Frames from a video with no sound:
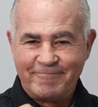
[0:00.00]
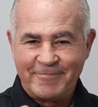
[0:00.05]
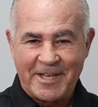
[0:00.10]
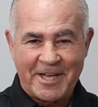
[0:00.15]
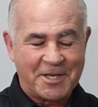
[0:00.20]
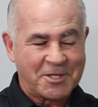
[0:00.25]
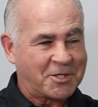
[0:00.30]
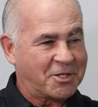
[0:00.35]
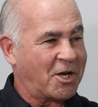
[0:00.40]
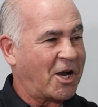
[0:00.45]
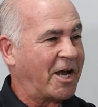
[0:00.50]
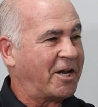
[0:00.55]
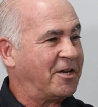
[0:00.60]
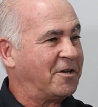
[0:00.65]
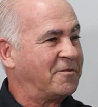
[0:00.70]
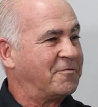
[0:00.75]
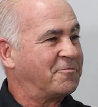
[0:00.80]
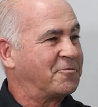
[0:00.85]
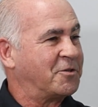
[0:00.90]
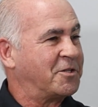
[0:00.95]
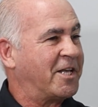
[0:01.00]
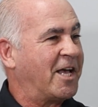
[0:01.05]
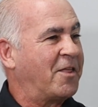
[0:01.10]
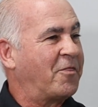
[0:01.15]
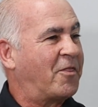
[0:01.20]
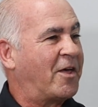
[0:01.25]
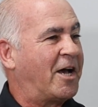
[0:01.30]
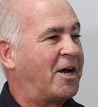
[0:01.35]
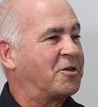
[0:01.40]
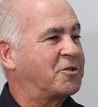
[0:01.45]
they assign it for
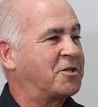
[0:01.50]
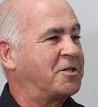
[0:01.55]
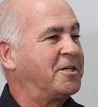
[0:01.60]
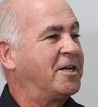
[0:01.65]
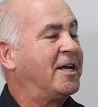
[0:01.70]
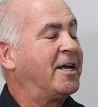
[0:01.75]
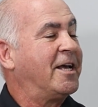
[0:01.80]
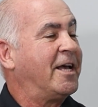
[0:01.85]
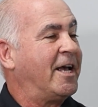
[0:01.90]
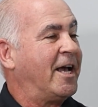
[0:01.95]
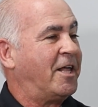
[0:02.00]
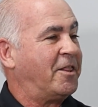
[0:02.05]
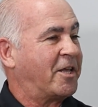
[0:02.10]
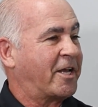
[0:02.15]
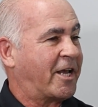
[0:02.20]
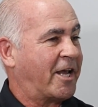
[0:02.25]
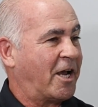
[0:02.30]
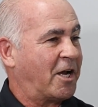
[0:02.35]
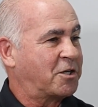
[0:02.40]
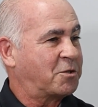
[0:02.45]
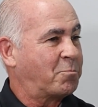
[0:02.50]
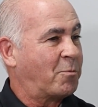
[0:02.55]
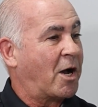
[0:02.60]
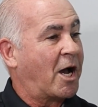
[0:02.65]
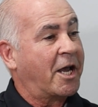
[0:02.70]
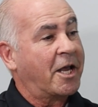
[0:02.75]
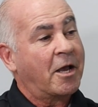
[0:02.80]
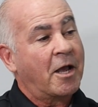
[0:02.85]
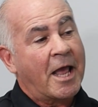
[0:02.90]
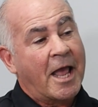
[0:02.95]
$10,000, and the cash
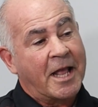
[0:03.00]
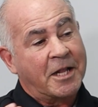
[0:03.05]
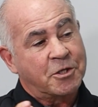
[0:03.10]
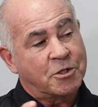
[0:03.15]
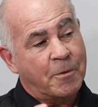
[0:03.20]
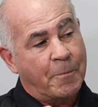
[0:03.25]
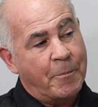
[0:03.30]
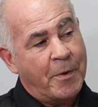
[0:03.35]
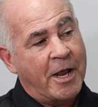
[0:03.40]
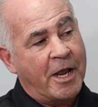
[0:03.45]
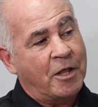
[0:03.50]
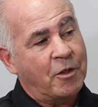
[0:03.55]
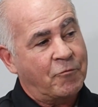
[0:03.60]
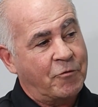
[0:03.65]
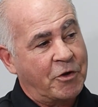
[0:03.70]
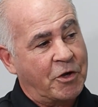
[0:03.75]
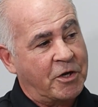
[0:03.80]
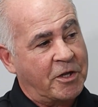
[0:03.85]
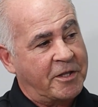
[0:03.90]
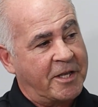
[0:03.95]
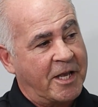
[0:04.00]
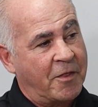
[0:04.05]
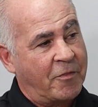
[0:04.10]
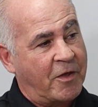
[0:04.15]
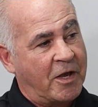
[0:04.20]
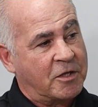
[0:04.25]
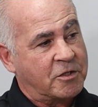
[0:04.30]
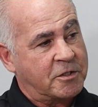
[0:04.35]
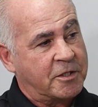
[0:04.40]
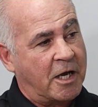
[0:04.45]
buyer ends up paying
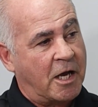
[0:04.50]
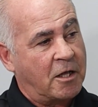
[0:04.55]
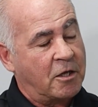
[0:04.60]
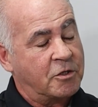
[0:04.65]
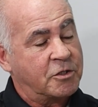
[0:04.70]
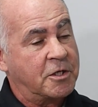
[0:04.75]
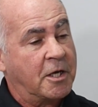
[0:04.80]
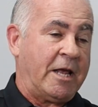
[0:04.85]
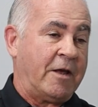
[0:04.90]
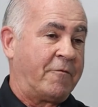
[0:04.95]
$310,000.